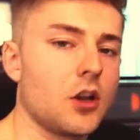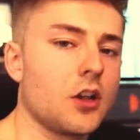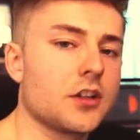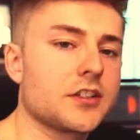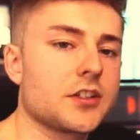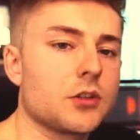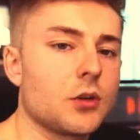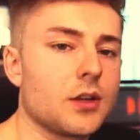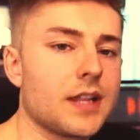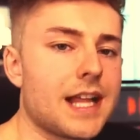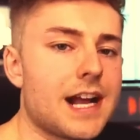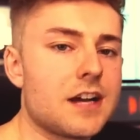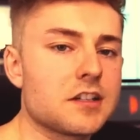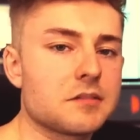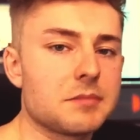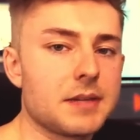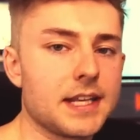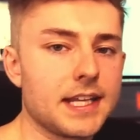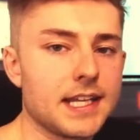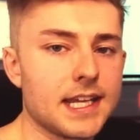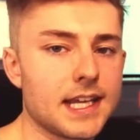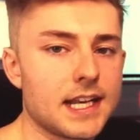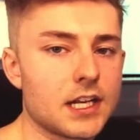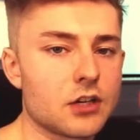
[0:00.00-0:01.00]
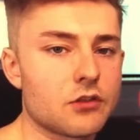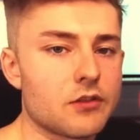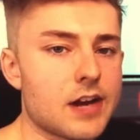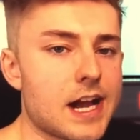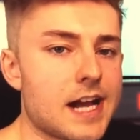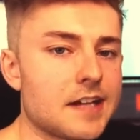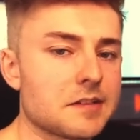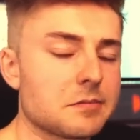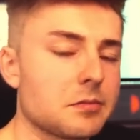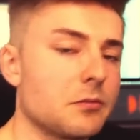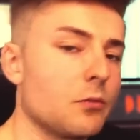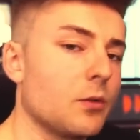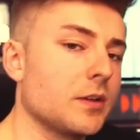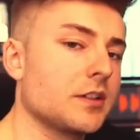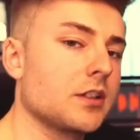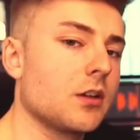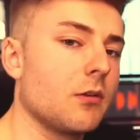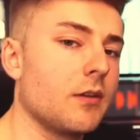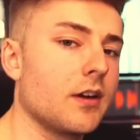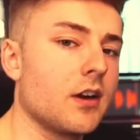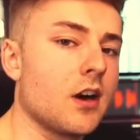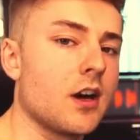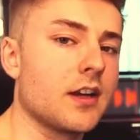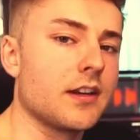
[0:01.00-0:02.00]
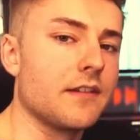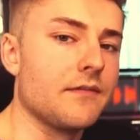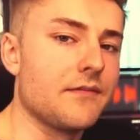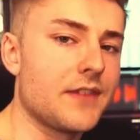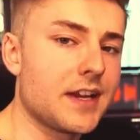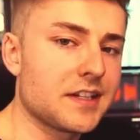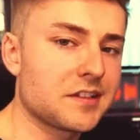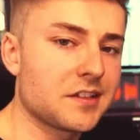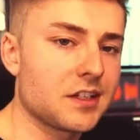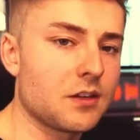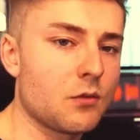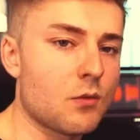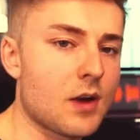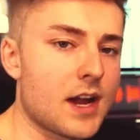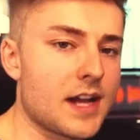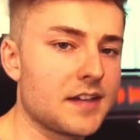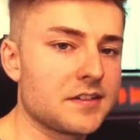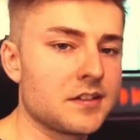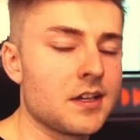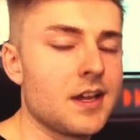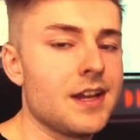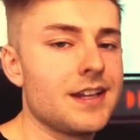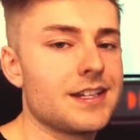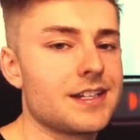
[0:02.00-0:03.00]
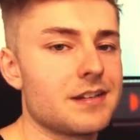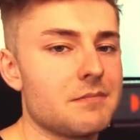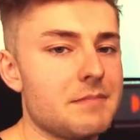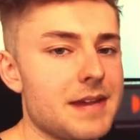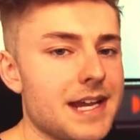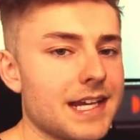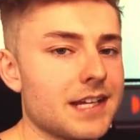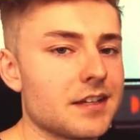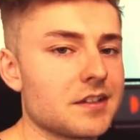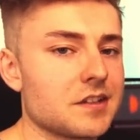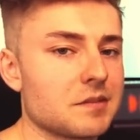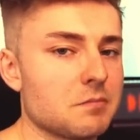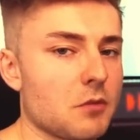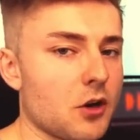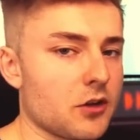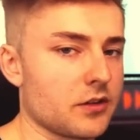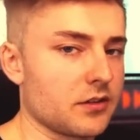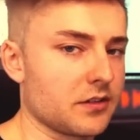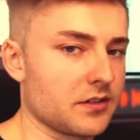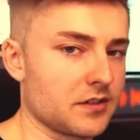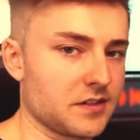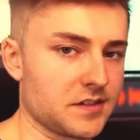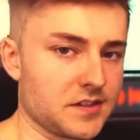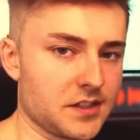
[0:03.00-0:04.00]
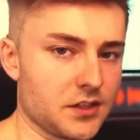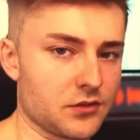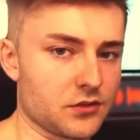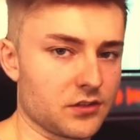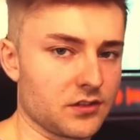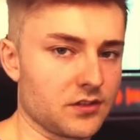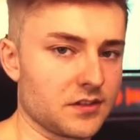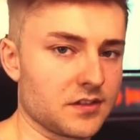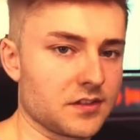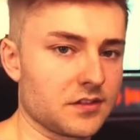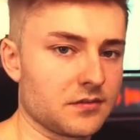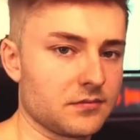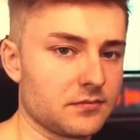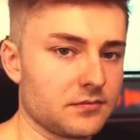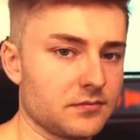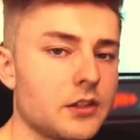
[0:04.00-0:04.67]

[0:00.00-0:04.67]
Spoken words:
it also allows me to get a grasp of what's going on investing-wise to make smarter decisions.